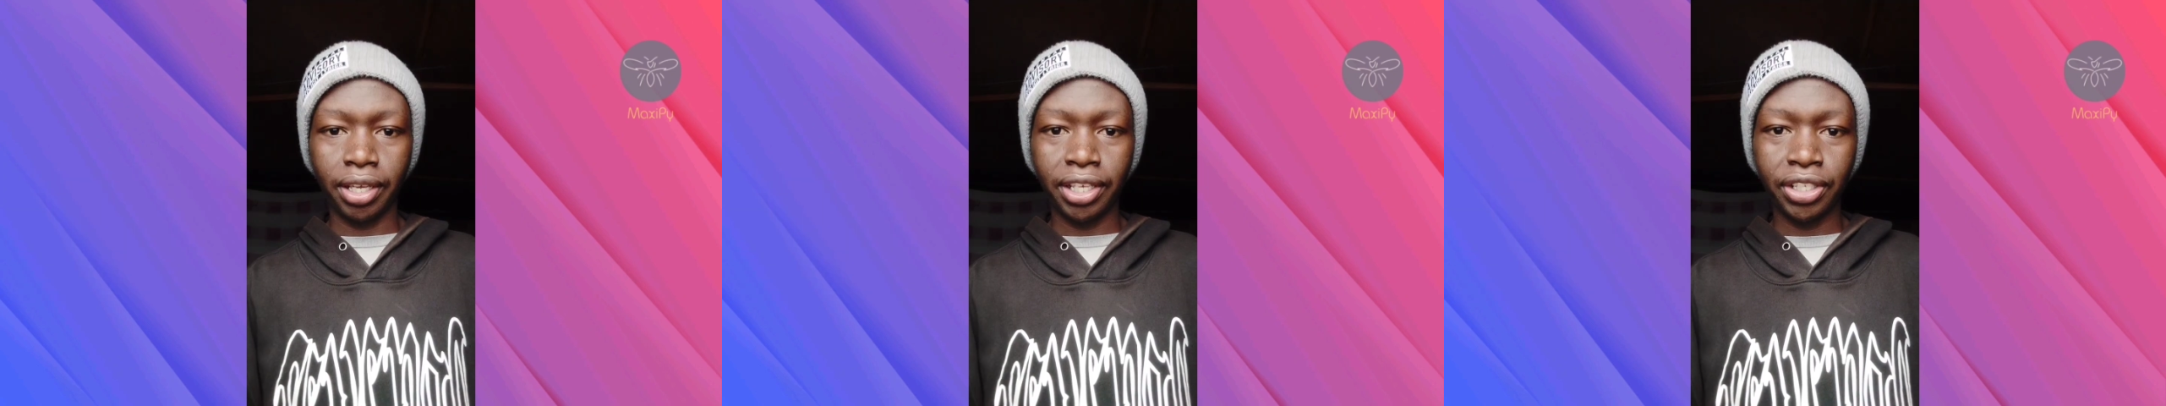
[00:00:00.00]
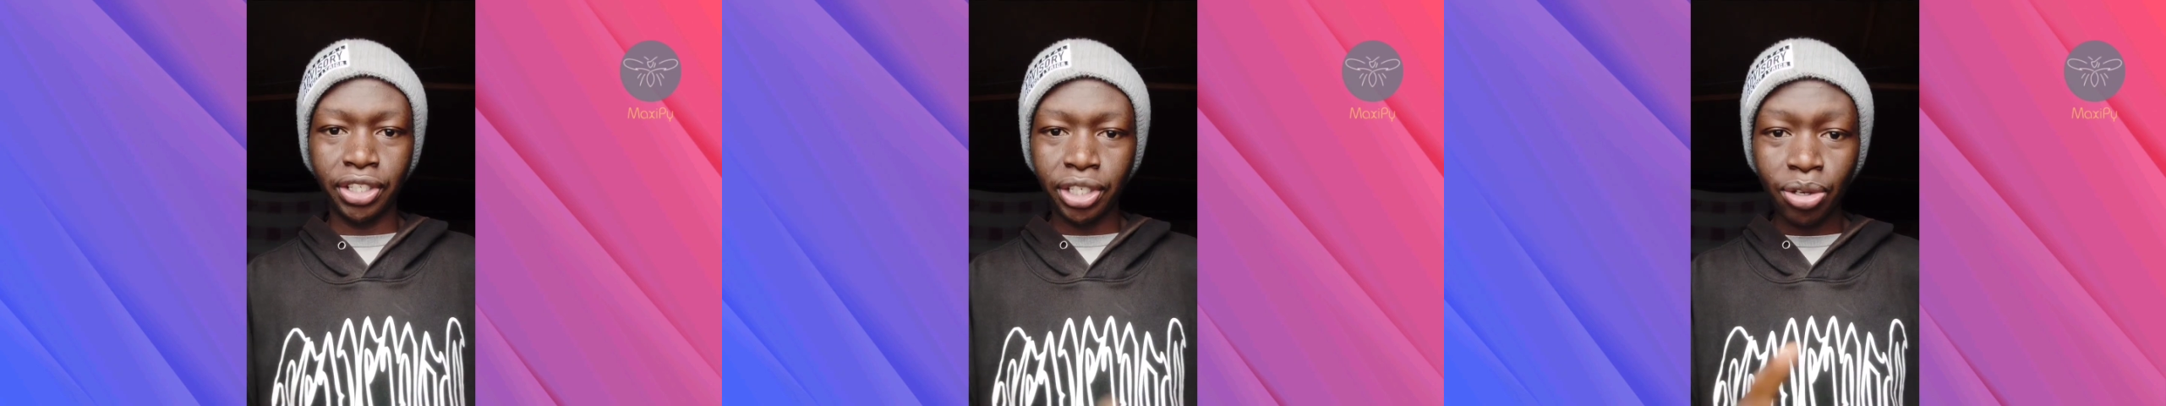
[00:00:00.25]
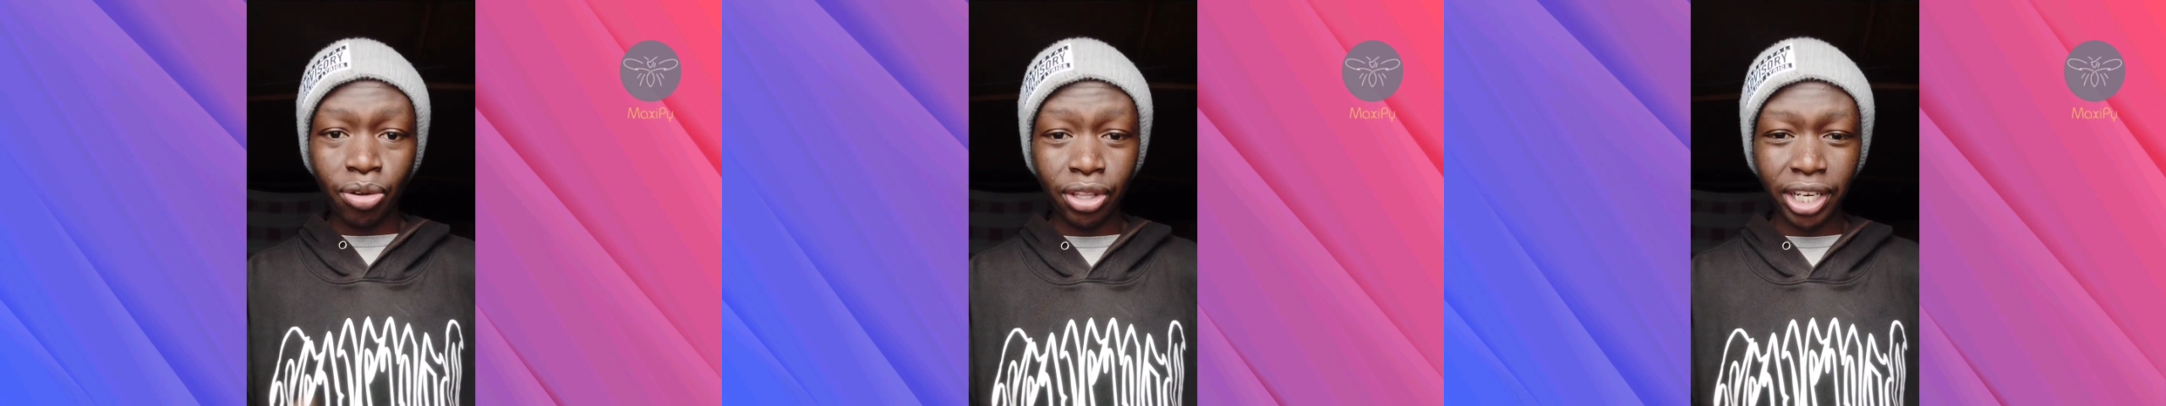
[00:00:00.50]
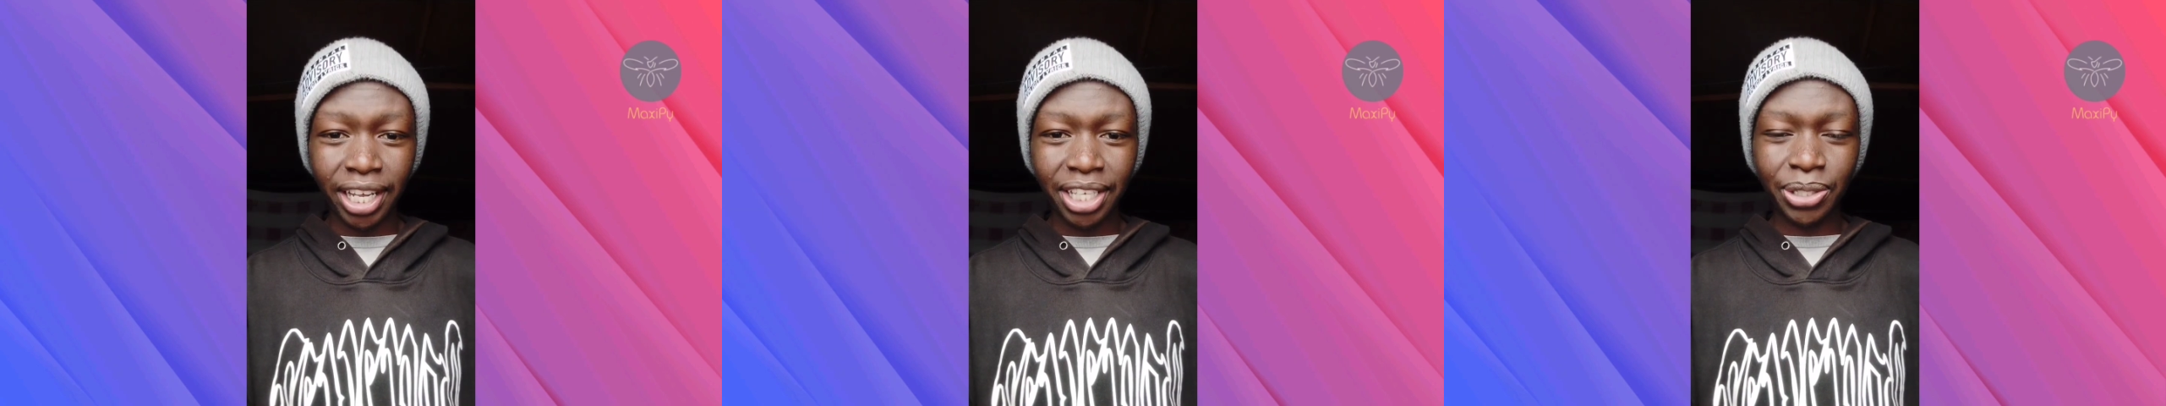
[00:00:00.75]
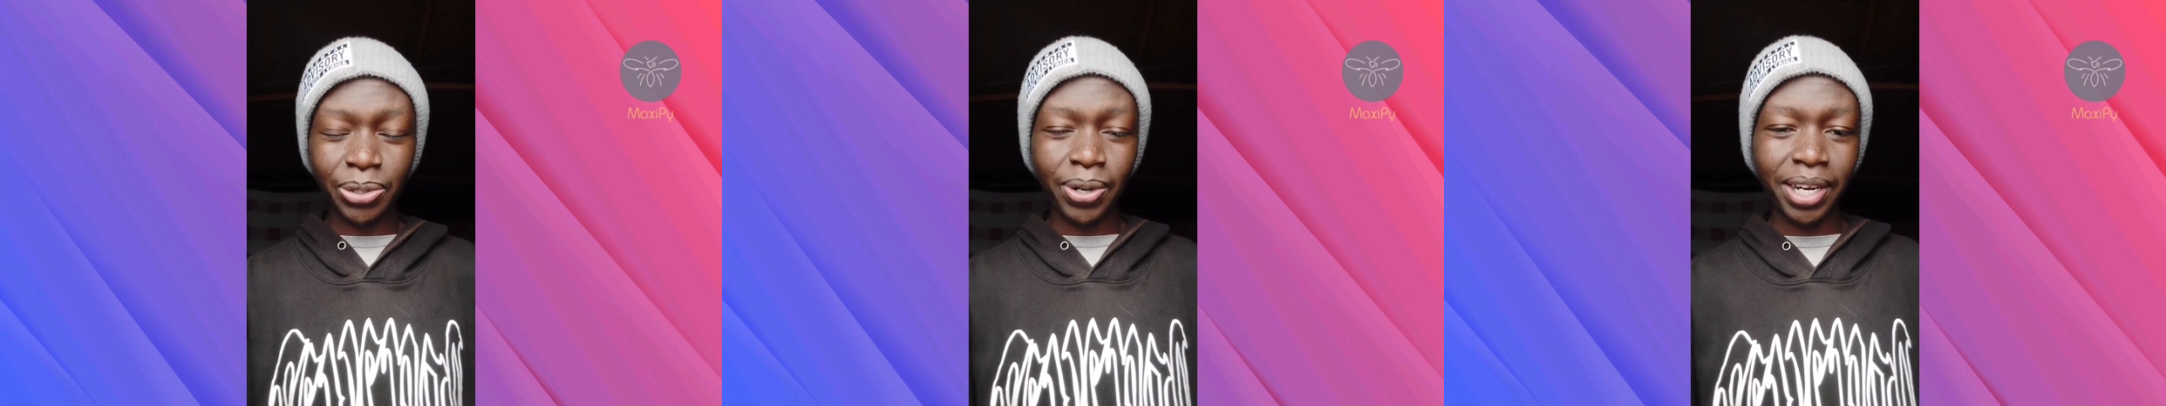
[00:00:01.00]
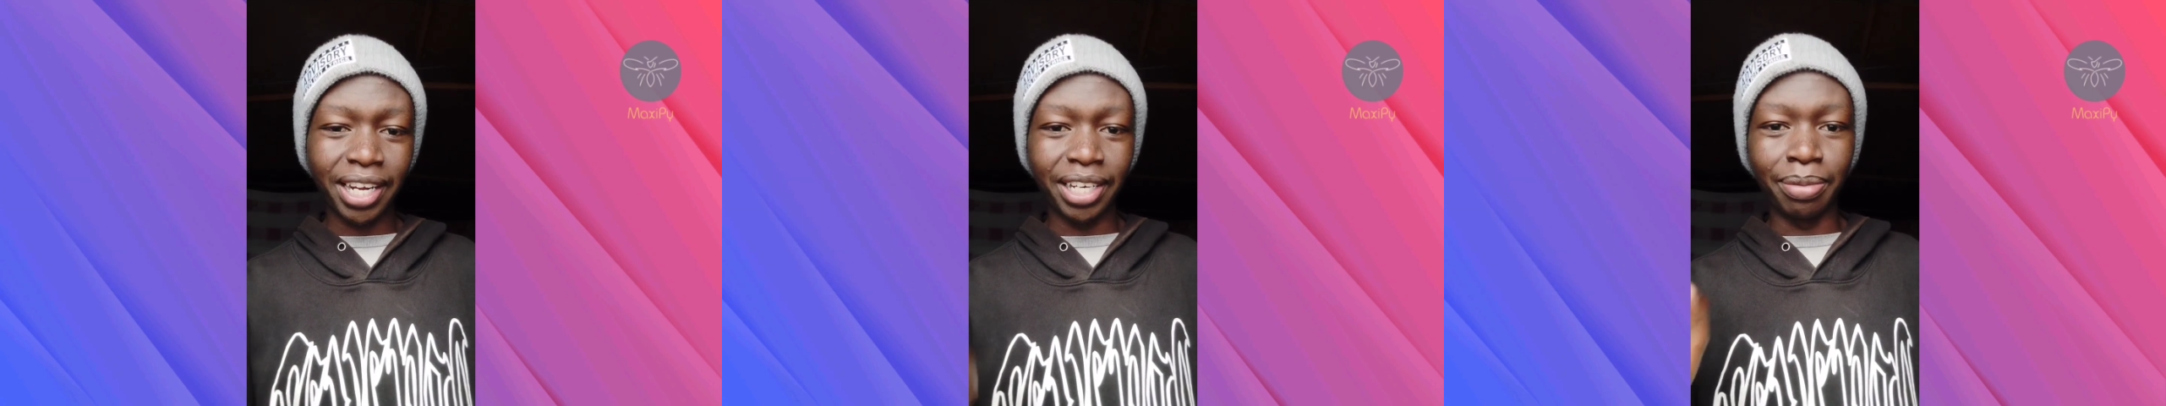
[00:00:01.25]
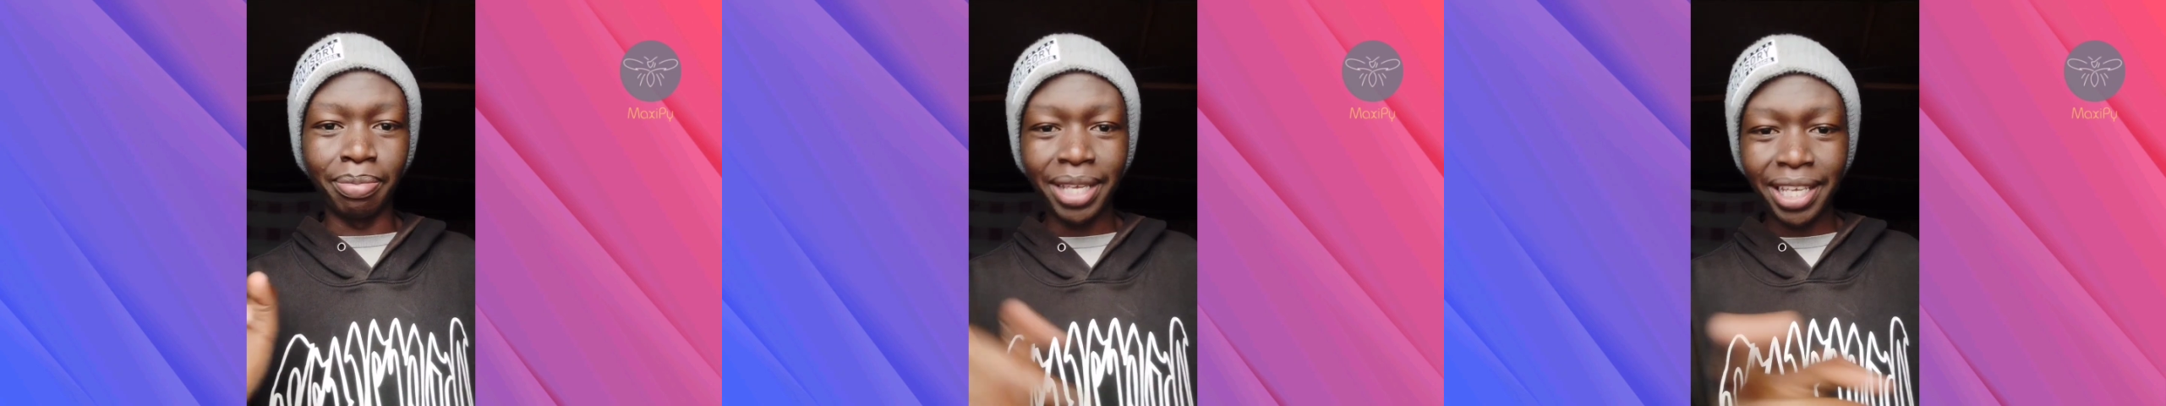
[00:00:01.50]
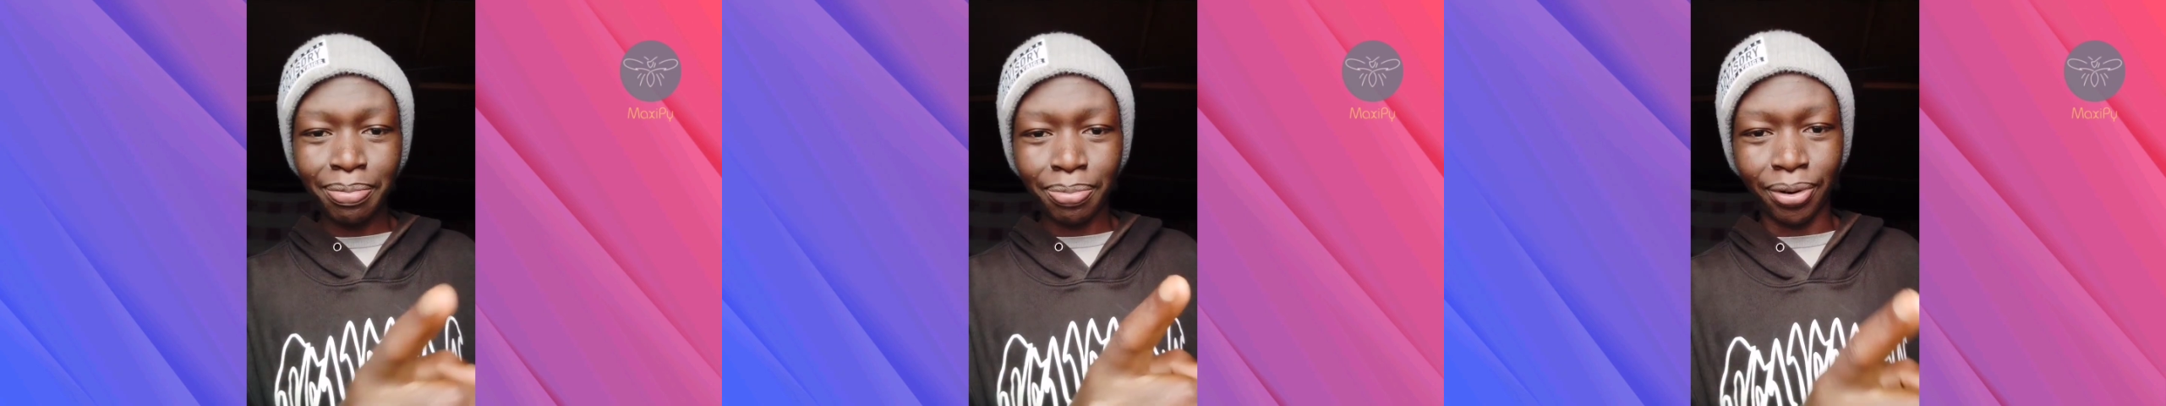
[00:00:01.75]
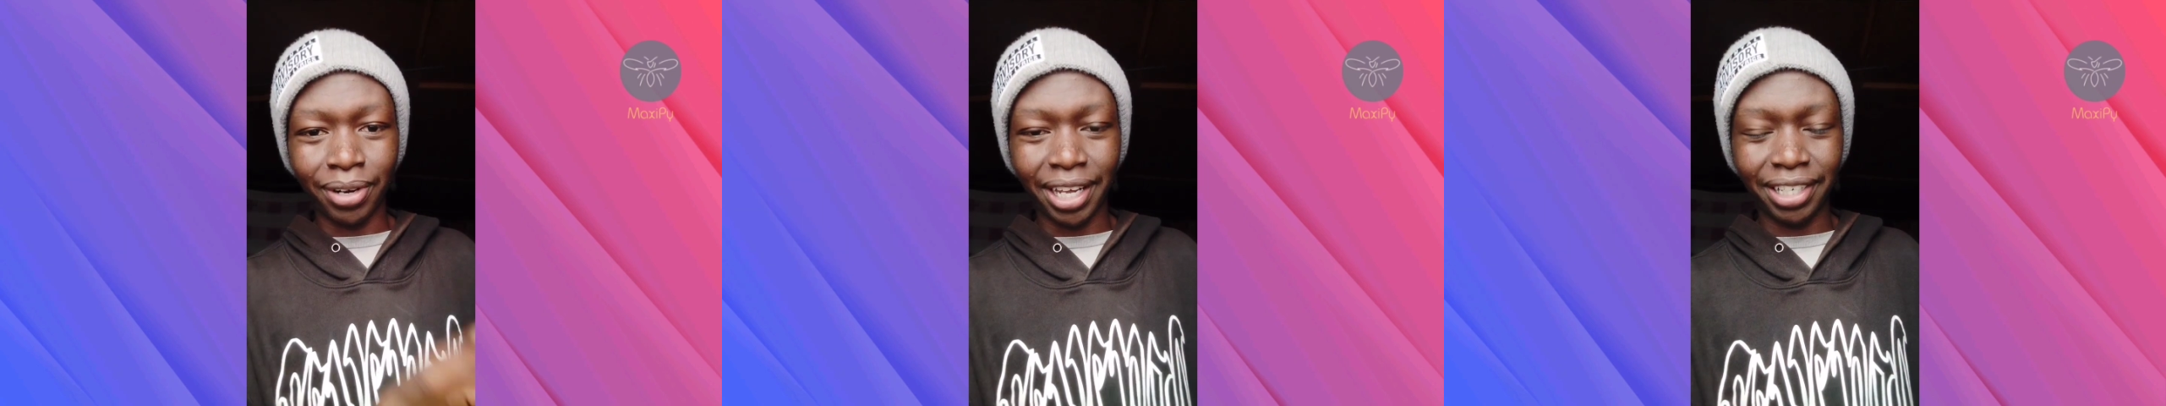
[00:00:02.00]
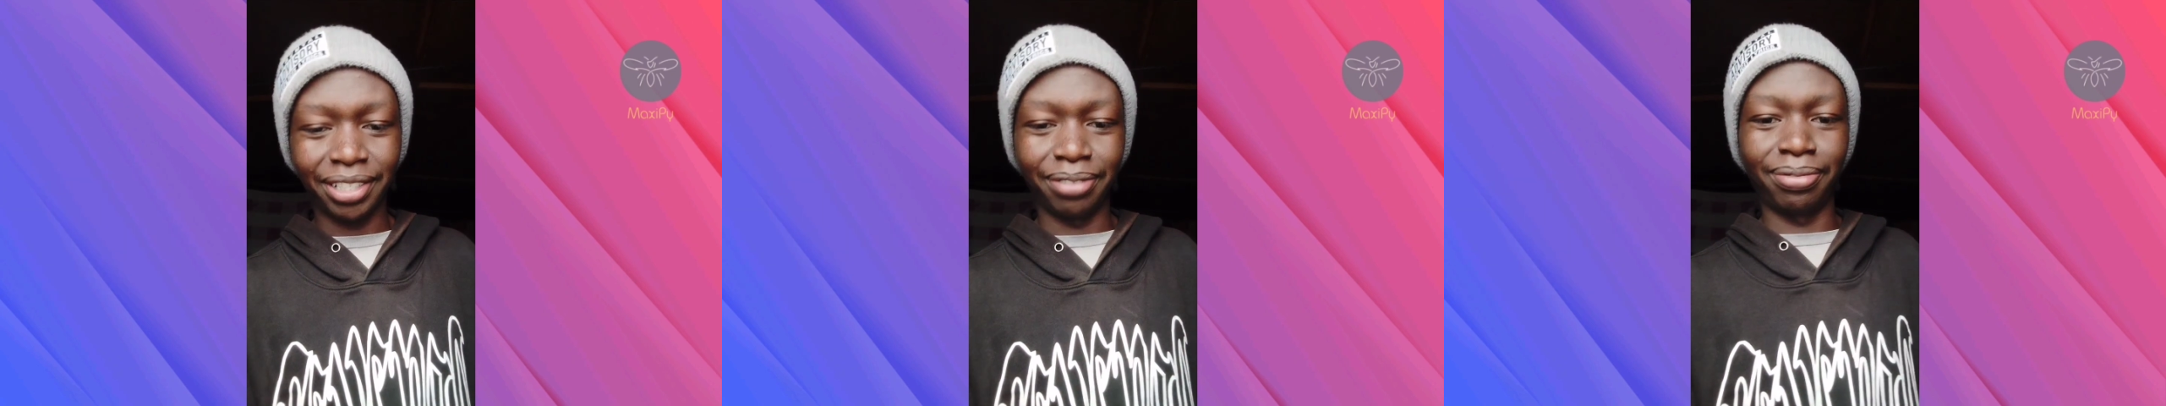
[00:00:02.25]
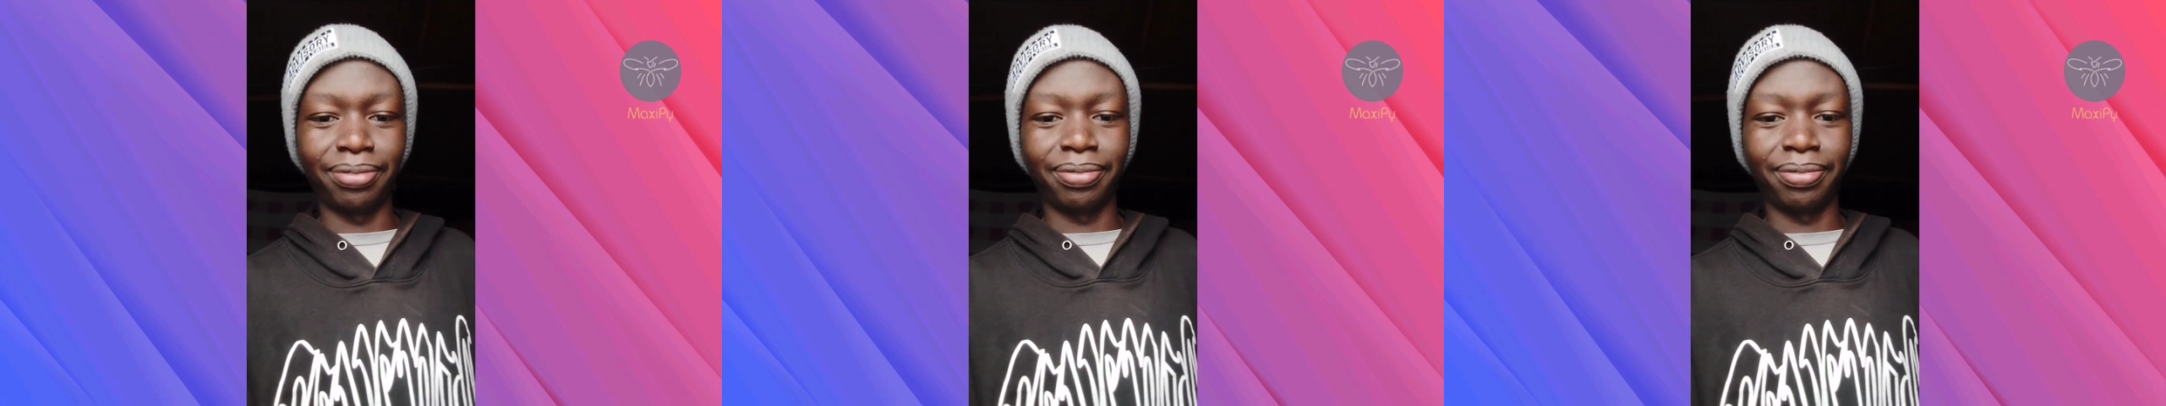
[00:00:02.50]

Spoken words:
See you on the next one and be productive.